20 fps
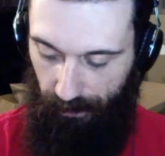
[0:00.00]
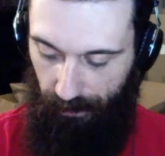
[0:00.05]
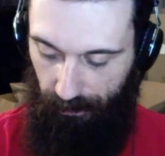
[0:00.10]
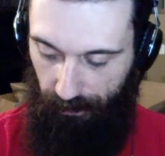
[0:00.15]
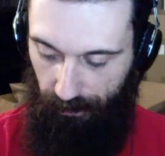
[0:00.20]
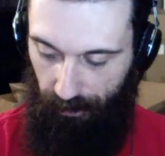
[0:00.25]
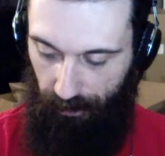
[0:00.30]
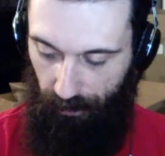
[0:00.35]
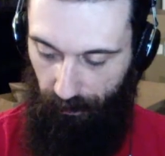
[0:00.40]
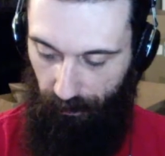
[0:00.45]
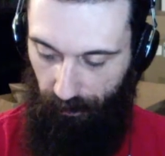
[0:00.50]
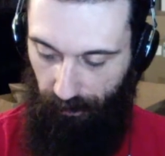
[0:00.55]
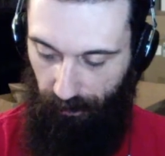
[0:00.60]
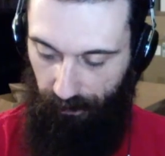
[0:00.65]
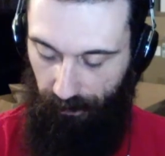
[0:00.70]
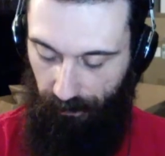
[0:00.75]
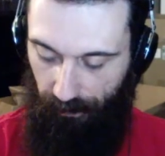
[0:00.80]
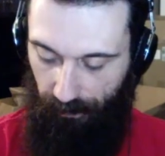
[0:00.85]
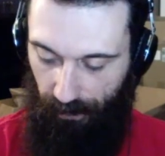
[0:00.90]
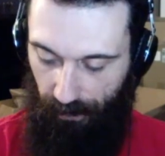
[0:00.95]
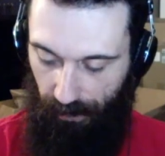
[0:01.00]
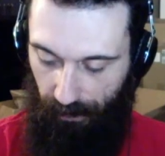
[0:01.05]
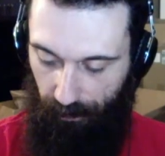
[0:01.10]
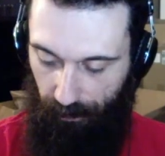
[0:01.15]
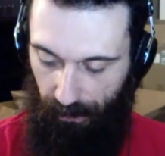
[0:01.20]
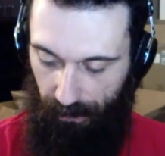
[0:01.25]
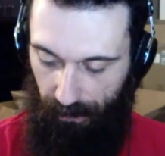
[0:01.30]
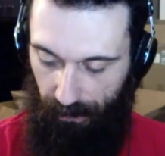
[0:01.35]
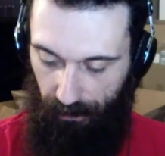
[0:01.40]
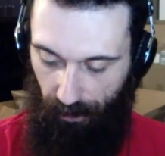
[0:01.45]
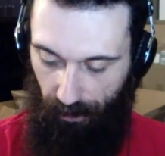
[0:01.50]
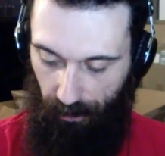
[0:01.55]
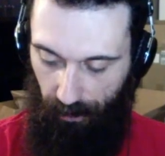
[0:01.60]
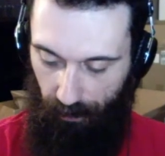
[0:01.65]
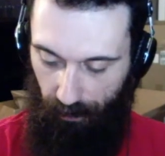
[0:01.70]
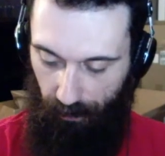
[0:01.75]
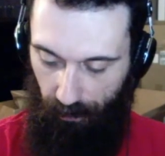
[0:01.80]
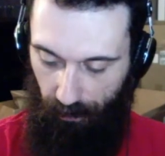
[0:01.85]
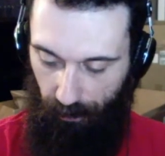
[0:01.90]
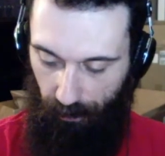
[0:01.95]
so 355 basically argues for
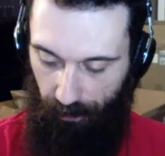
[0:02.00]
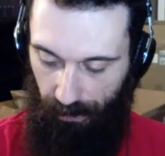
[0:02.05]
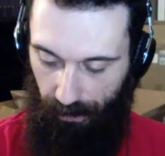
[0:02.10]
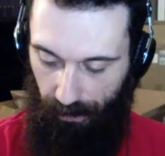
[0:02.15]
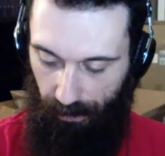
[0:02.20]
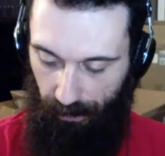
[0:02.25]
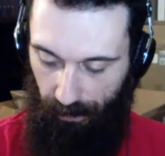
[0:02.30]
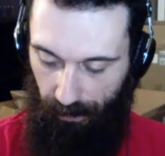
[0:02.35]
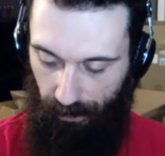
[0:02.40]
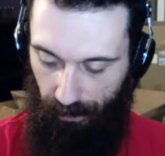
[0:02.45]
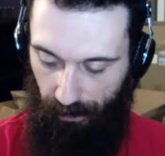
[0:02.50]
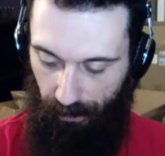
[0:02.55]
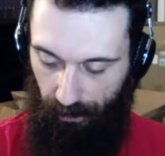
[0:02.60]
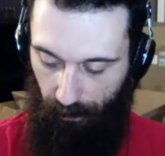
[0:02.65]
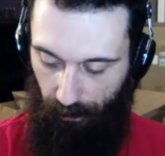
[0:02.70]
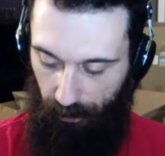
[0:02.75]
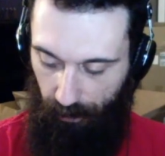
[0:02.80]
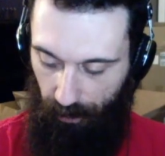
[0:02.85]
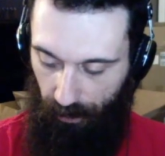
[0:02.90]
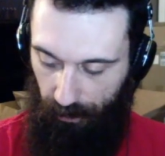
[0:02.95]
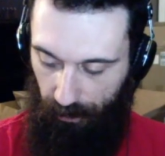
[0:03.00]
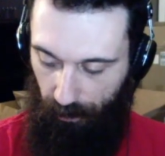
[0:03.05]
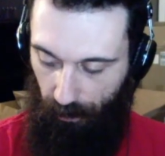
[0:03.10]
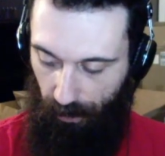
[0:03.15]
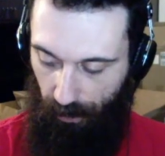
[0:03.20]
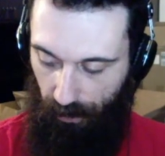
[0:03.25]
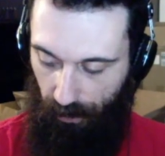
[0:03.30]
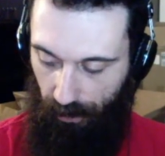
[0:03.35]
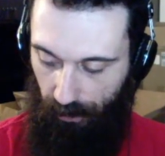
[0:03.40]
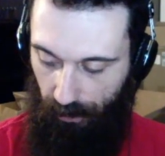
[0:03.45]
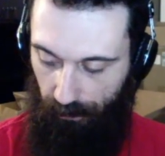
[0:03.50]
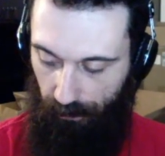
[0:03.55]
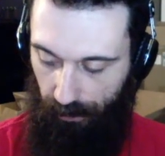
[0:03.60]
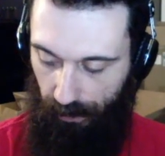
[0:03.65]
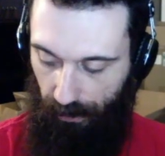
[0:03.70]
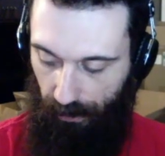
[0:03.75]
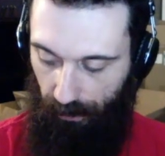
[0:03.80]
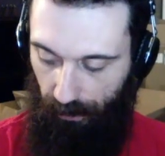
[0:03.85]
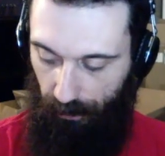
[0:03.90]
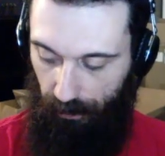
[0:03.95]
a bit and then starts to walk off, and Hiro
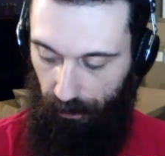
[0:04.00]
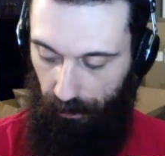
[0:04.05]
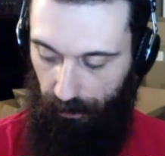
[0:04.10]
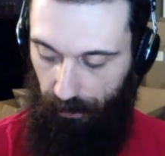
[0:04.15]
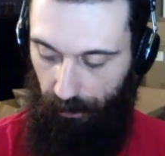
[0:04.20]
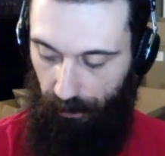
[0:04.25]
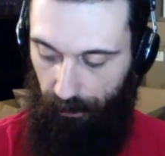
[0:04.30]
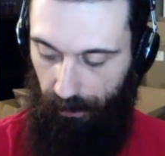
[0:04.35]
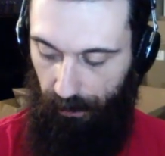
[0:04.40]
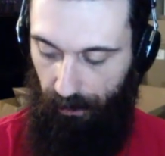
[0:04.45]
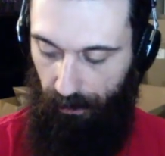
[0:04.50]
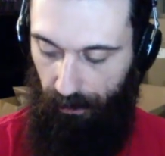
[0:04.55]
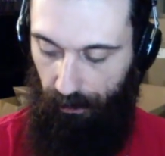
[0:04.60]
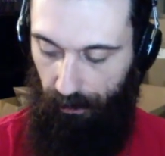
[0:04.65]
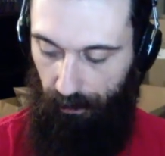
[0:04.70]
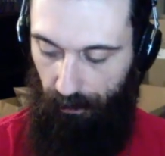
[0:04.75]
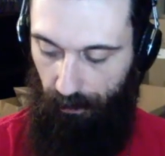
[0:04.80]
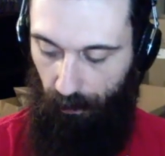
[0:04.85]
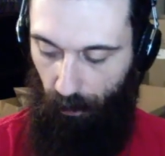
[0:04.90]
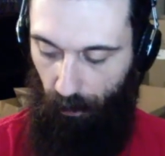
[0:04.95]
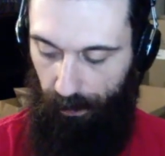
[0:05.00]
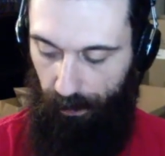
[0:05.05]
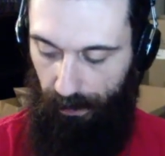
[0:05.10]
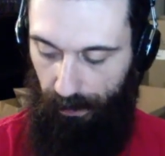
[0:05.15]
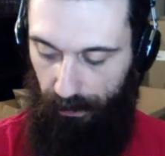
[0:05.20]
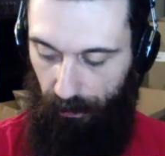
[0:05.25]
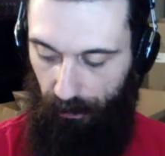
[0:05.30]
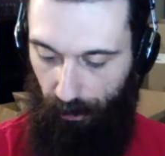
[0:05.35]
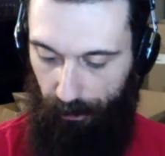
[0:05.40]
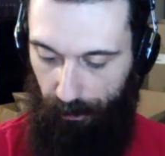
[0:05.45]
shows up and pistol whips her.